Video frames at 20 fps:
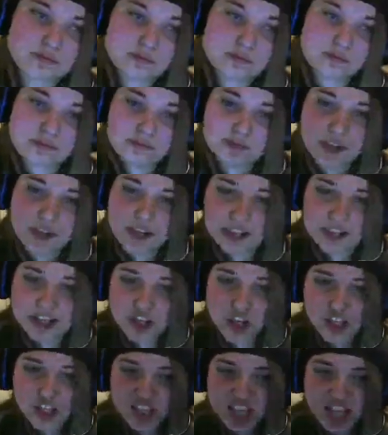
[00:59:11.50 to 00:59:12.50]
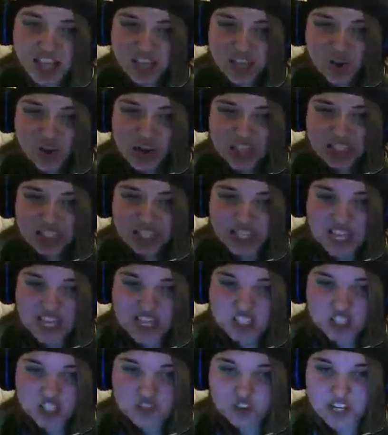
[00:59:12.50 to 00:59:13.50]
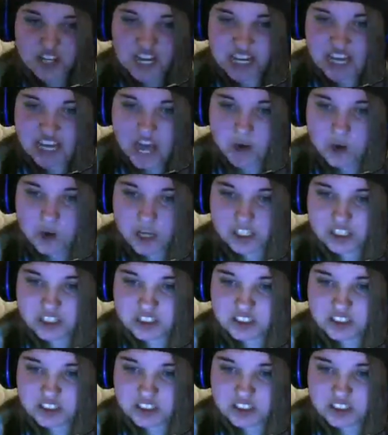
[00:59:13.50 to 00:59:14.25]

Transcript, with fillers: I said, no, thank you. I think I just ran like a coward.